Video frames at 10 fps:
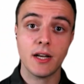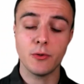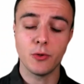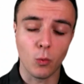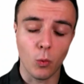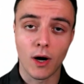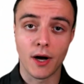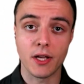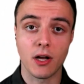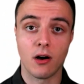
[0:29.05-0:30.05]
you the
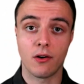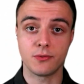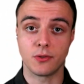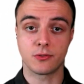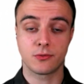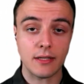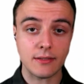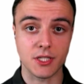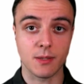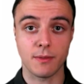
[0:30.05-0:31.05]
why of the strategy,